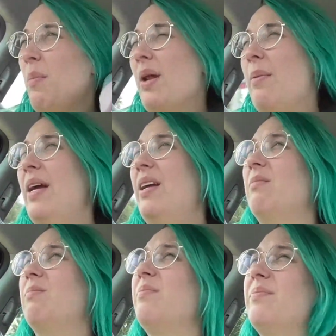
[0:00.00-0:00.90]
But I
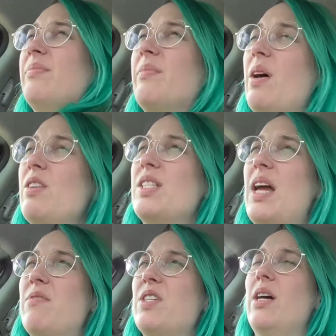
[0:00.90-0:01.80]
mean,
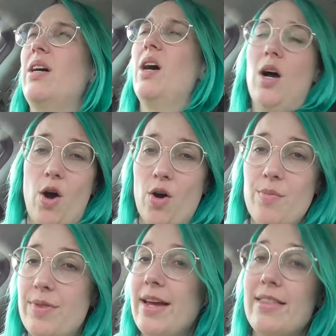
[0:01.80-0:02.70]
just have to
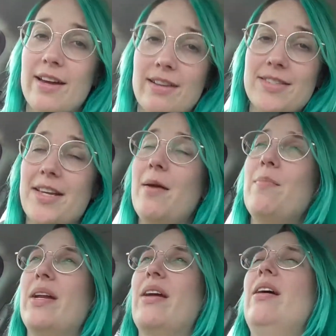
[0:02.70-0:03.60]
hope that things
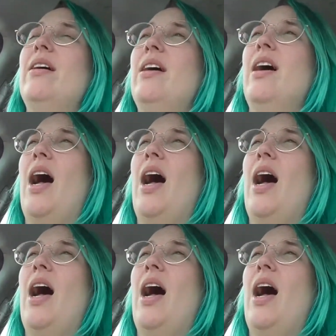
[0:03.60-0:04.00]
get better